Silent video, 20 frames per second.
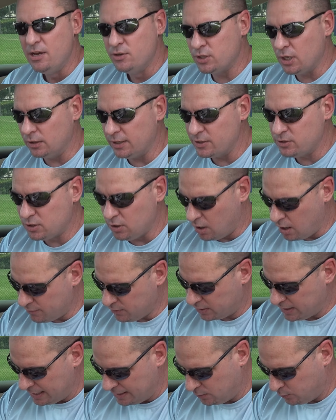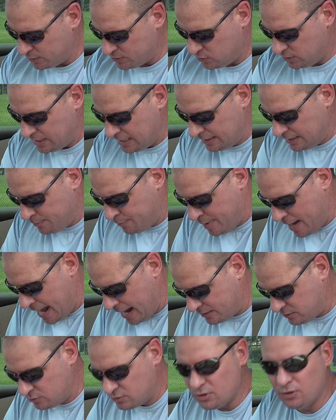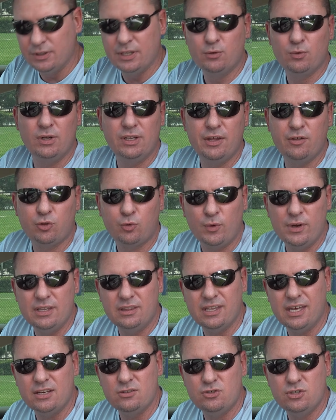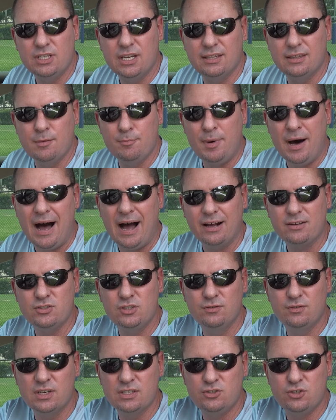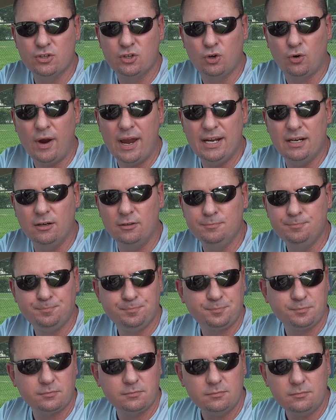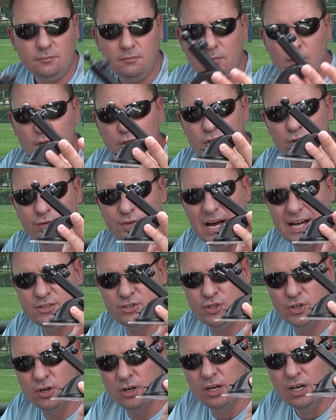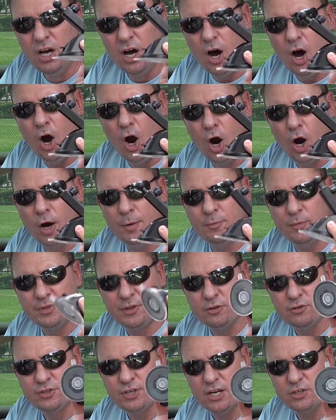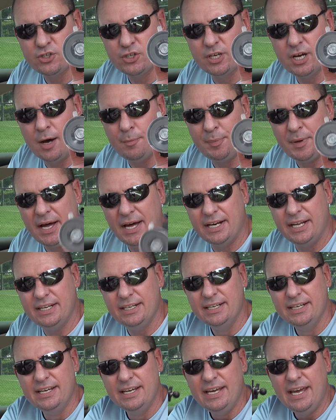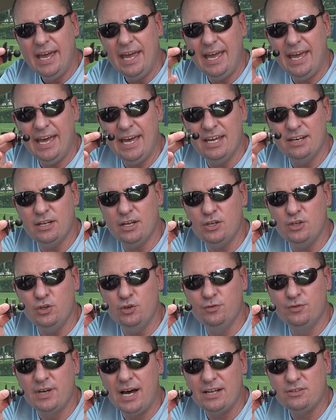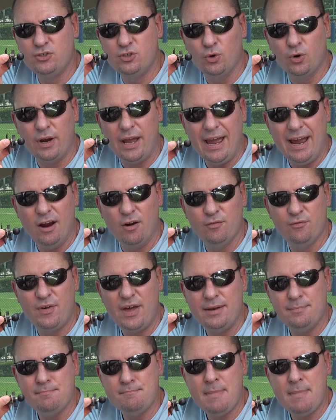So let's go over kind of what you get in the box. There's only really 3 things you get in the box. You get your cradle, you've got your arm with your suction cup on it, and you've got your air vent